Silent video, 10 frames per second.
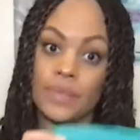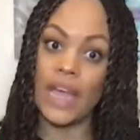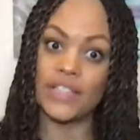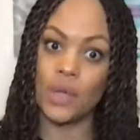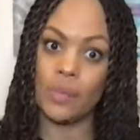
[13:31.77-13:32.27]

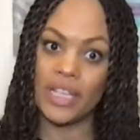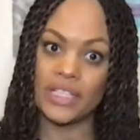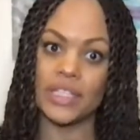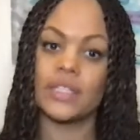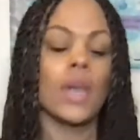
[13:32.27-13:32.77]
that's your
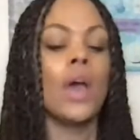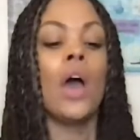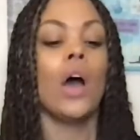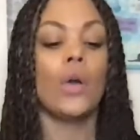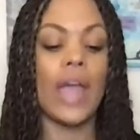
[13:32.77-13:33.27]
business,
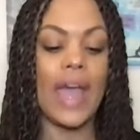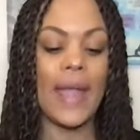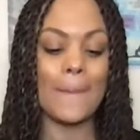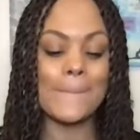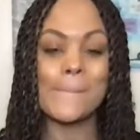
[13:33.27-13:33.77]

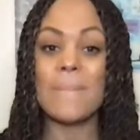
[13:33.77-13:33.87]
okay?